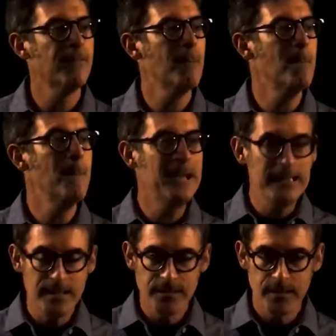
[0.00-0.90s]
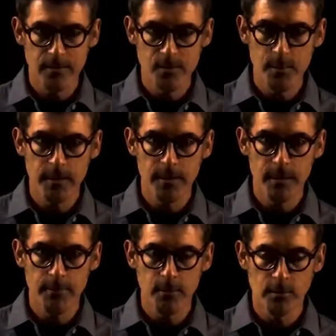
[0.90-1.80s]
many cells making
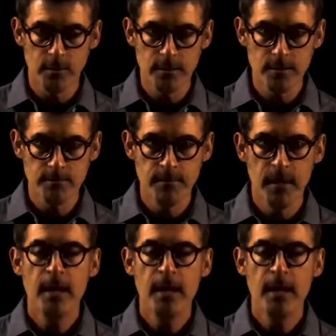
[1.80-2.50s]
up an organism